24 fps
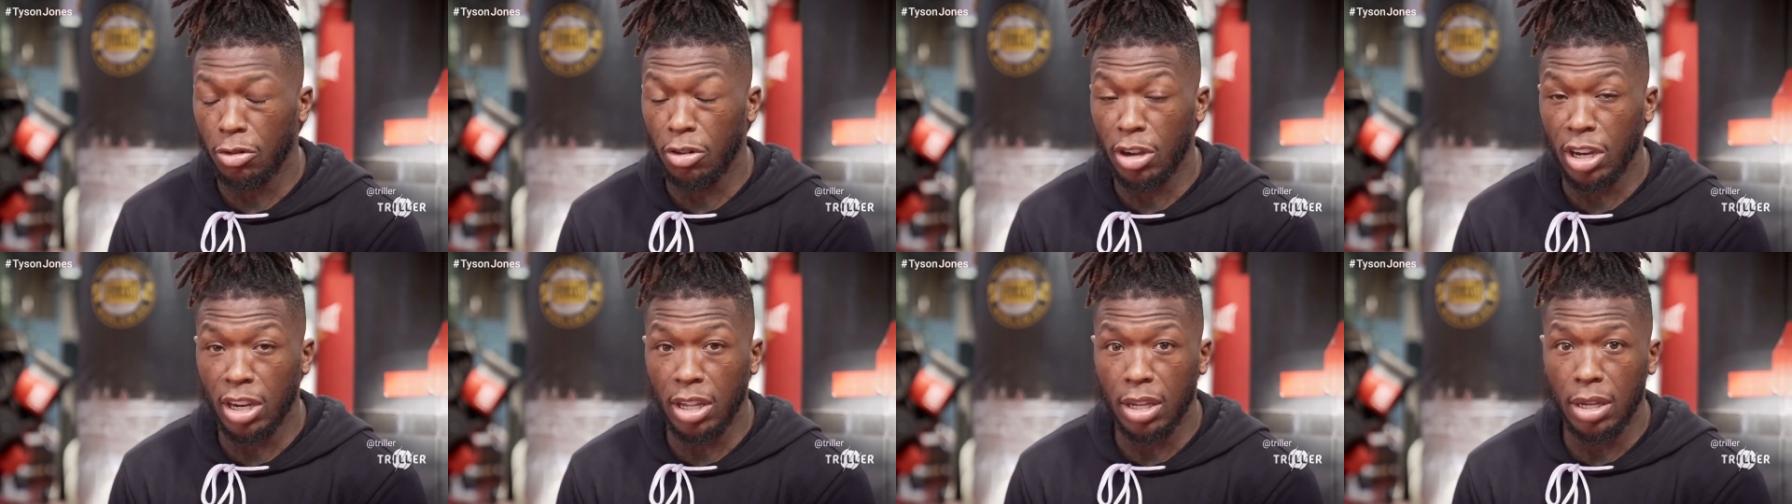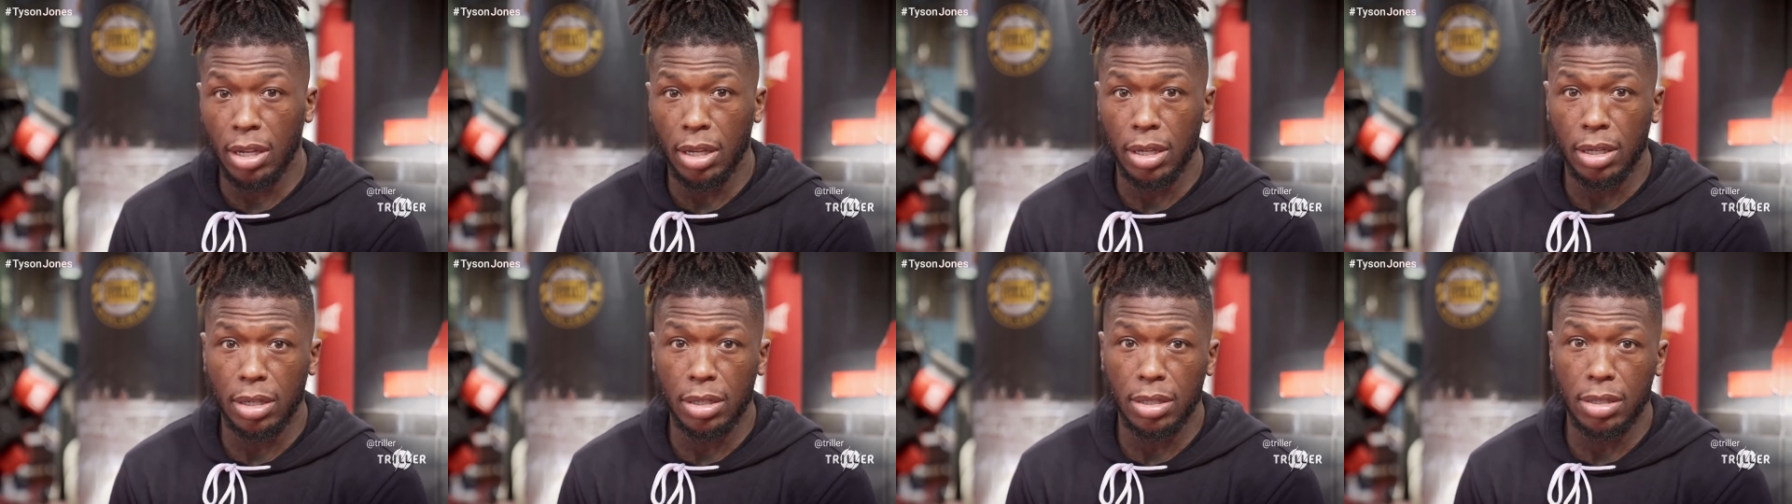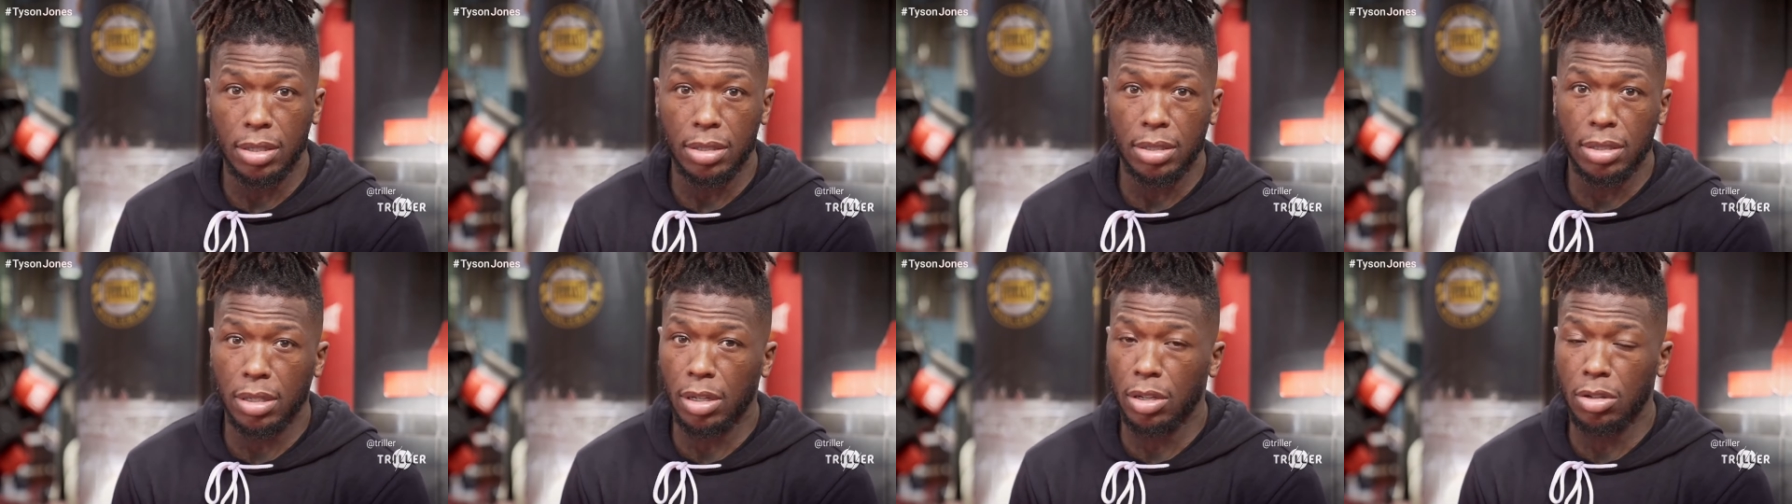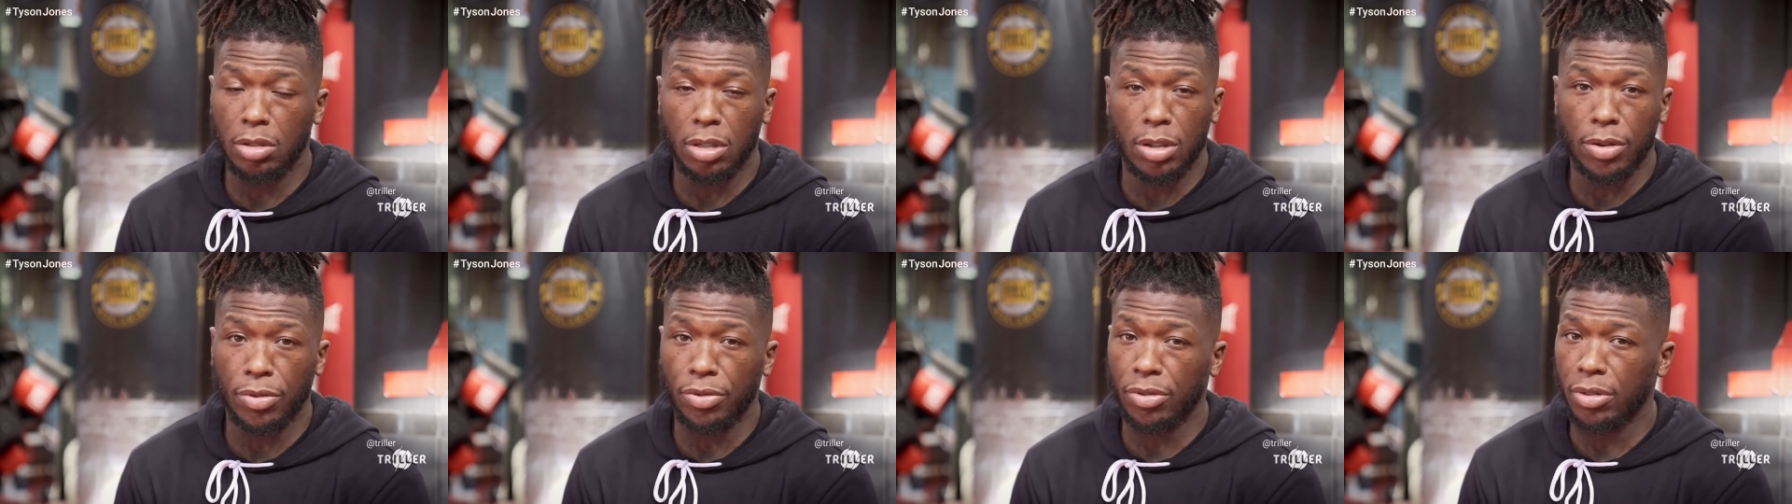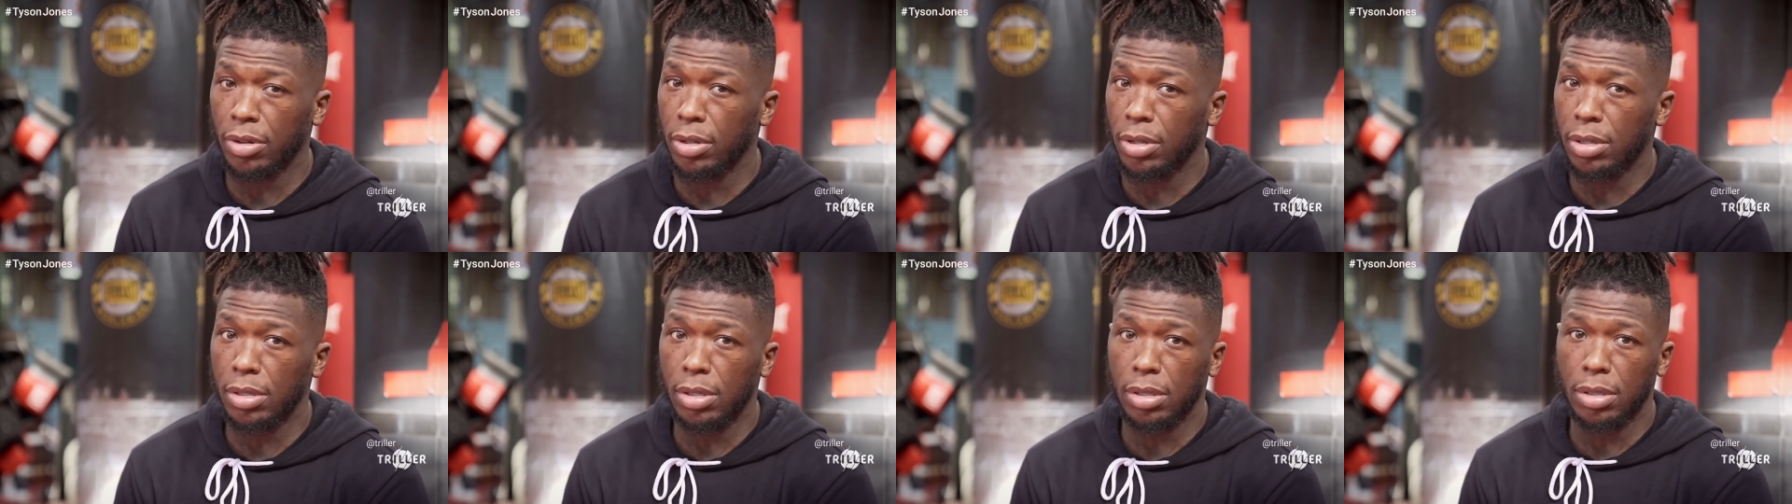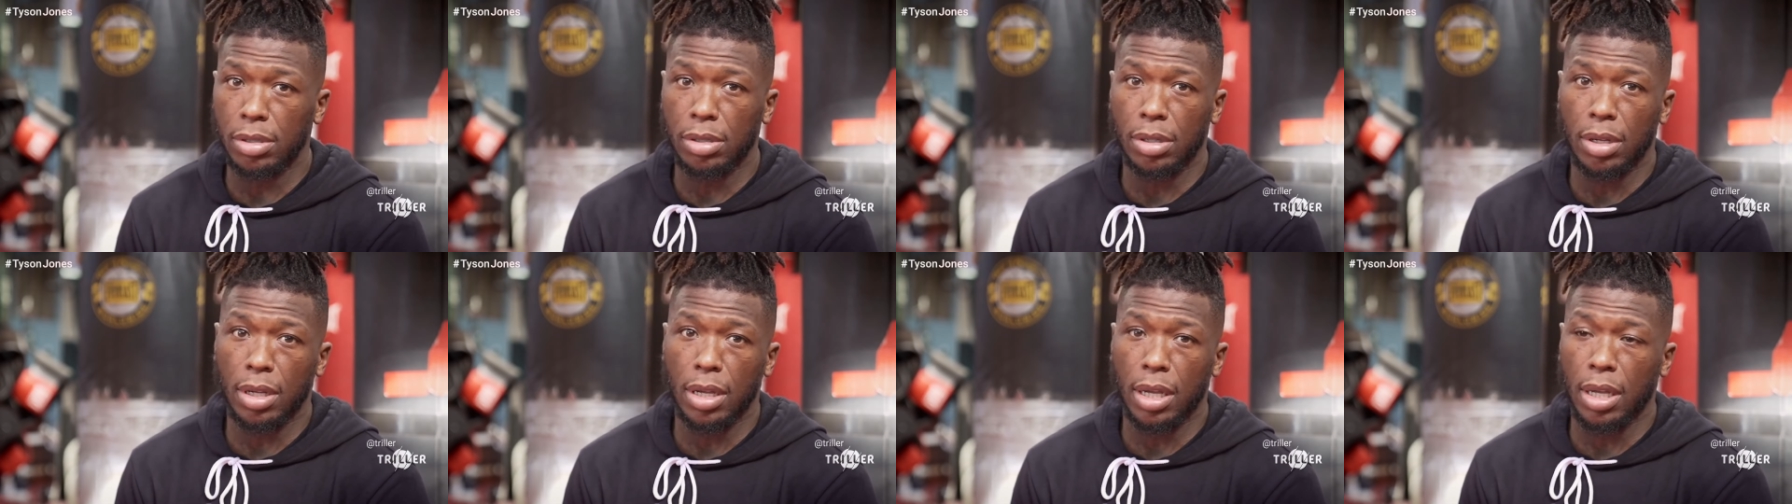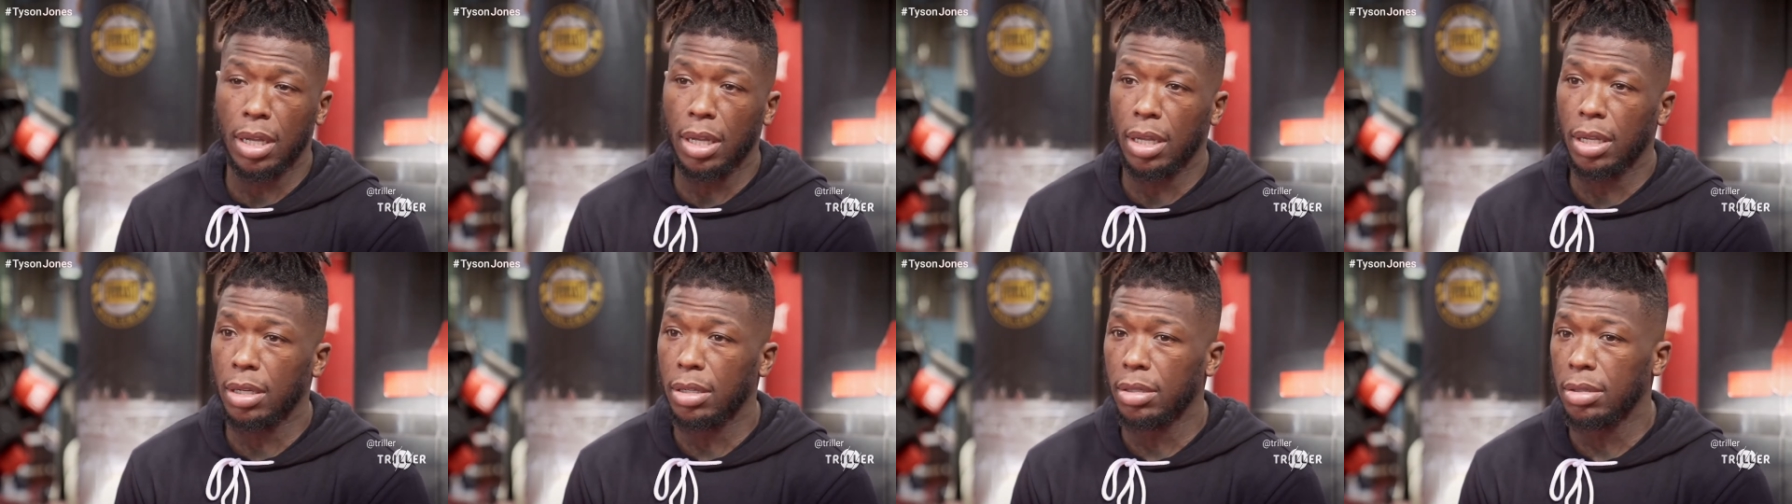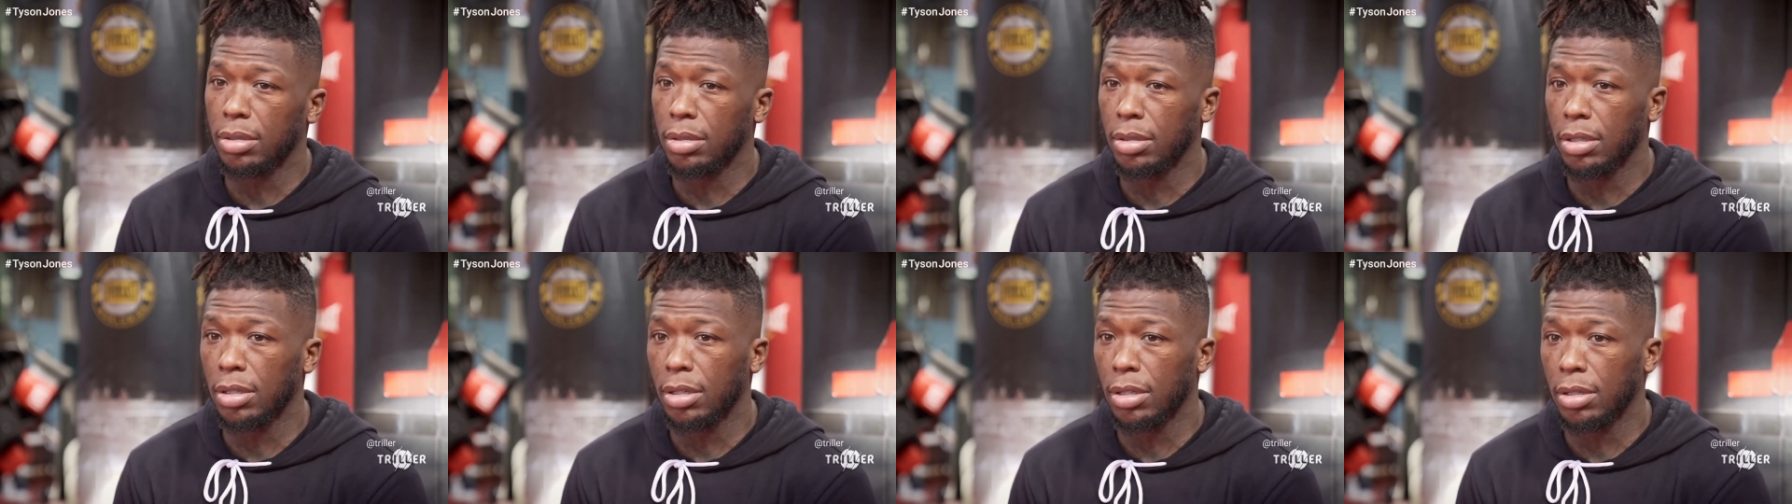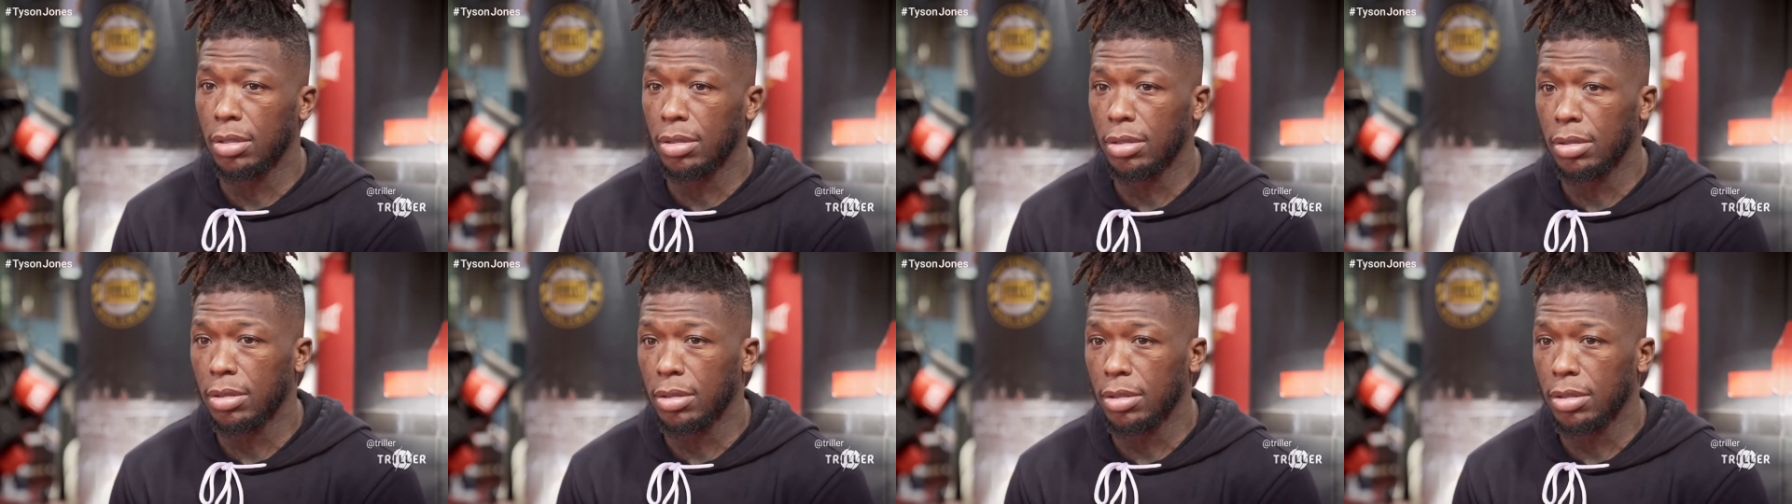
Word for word: gritty. It's a little different. And, you know,